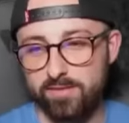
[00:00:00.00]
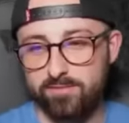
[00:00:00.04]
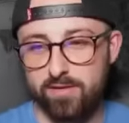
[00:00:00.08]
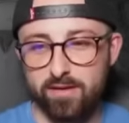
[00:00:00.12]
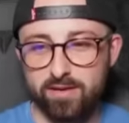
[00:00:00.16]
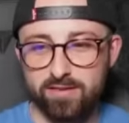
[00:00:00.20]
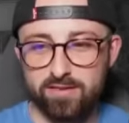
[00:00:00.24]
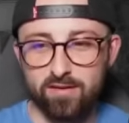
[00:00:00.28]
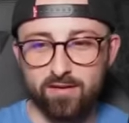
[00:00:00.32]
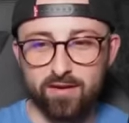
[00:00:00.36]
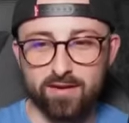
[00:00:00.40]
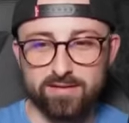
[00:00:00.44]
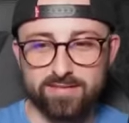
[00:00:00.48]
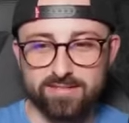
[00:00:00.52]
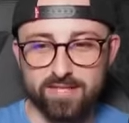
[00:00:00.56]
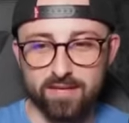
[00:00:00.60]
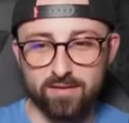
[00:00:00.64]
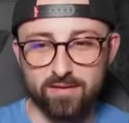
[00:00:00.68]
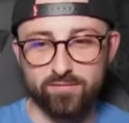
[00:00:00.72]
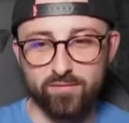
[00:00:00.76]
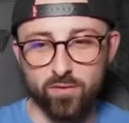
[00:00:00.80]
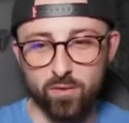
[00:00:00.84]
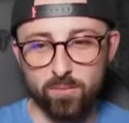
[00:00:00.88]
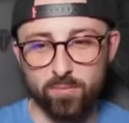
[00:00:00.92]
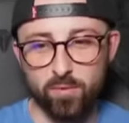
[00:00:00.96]
If Eric Dyer is
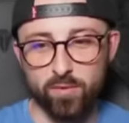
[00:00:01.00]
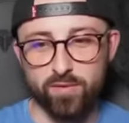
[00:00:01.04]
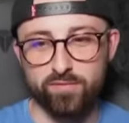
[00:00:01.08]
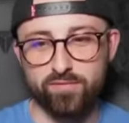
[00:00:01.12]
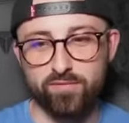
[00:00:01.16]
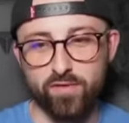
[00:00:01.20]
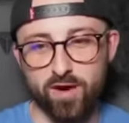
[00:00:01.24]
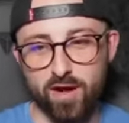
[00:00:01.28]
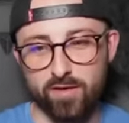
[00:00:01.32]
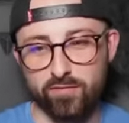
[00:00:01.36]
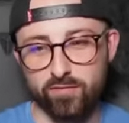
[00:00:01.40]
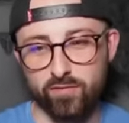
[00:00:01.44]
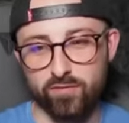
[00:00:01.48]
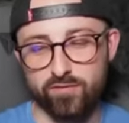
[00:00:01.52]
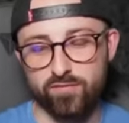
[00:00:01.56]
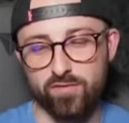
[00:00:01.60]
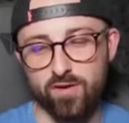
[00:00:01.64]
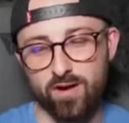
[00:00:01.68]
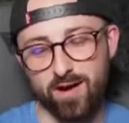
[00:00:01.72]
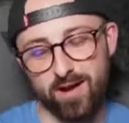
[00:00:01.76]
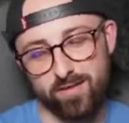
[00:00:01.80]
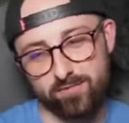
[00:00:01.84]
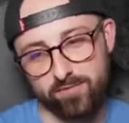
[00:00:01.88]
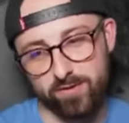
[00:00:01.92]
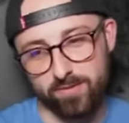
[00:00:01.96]
still at 4.5 or
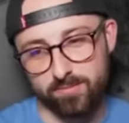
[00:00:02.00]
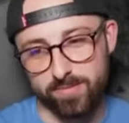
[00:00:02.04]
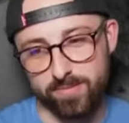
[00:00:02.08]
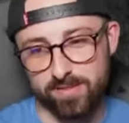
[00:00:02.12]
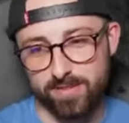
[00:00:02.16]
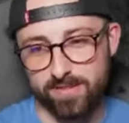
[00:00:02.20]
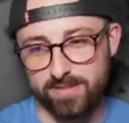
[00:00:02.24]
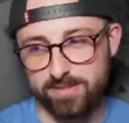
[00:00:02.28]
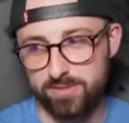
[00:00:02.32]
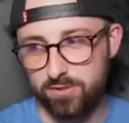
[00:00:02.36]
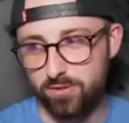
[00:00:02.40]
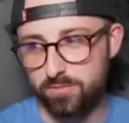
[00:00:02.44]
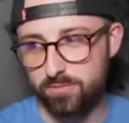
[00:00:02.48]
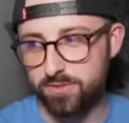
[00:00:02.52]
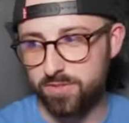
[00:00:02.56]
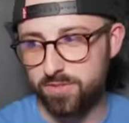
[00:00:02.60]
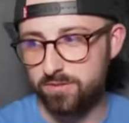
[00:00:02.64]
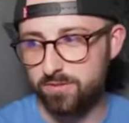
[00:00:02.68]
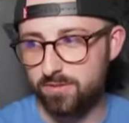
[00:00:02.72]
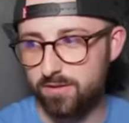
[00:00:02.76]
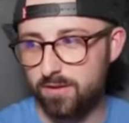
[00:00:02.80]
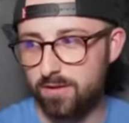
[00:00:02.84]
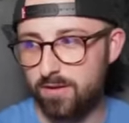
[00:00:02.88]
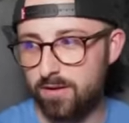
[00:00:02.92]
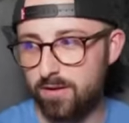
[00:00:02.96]
5, could be a decent
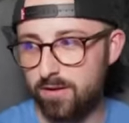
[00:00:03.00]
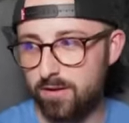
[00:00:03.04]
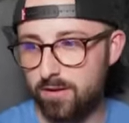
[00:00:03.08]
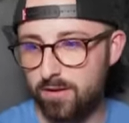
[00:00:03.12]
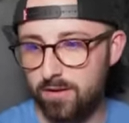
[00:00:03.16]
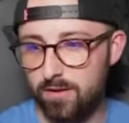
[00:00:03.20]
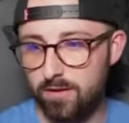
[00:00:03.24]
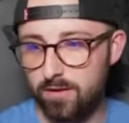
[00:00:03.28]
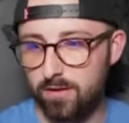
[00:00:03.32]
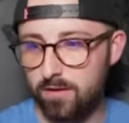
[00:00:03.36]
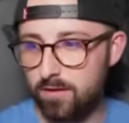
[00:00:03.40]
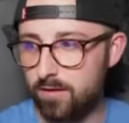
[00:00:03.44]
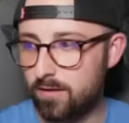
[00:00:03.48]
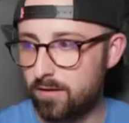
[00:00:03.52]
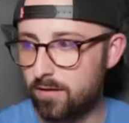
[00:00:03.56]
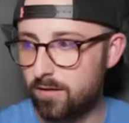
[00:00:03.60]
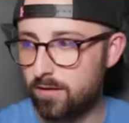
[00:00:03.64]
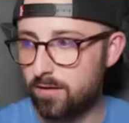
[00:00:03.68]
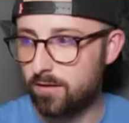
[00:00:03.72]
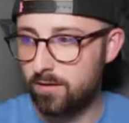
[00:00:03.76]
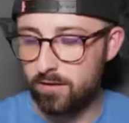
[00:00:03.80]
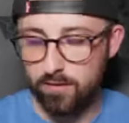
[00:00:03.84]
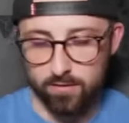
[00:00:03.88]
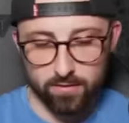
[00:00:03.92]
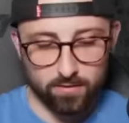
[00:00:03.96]
option.
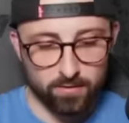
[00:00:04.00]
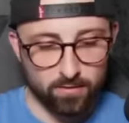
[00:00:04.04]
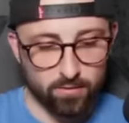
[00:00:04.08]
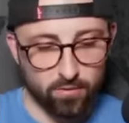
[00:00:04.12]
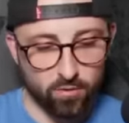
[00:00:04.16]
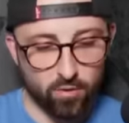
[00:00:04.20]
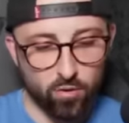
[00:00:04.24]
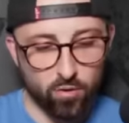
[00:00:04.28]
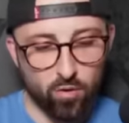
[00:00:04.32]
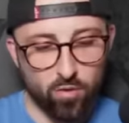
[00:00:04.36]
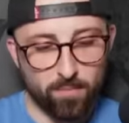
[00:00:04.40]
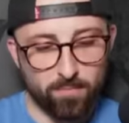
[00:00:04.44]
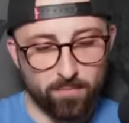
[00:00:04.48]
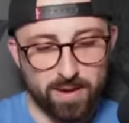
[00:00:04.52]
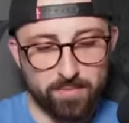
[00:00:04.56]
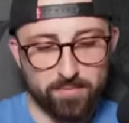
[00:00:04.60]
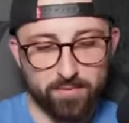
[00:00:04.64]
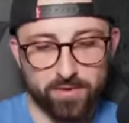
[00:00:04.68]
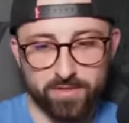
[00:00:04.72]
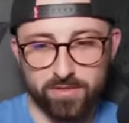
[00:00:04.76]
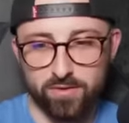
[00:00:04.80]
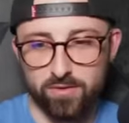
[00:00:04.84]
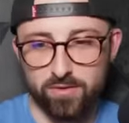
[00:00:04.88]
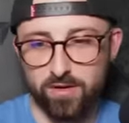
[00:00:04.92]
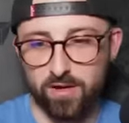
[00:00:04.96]
Or
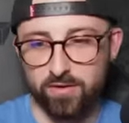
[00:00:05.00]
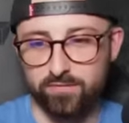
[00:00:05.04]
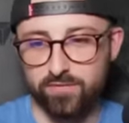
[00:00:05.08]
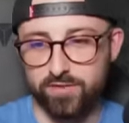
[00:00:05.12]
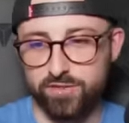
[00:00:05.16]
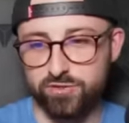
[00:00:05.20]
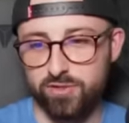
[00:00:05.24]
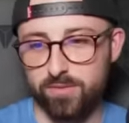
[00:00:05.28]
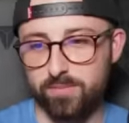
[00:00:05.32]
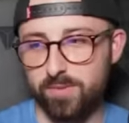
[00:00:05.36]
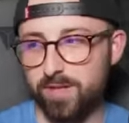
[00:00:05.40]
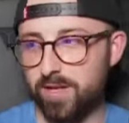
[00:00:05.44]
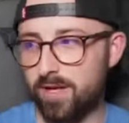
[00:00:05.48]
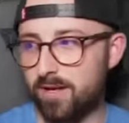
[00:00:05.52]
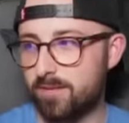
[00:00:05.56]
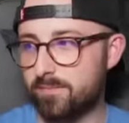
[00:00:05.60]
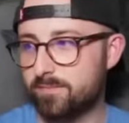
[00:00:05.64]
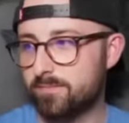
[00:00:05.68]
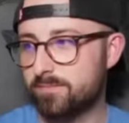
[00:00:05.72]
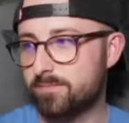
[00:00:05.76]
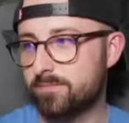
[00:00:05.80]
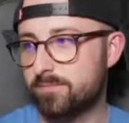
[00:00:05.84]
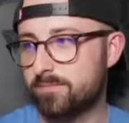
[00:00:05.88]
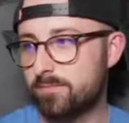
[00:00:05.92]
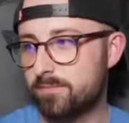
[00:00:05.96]
maybe we do go for Trippier.
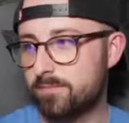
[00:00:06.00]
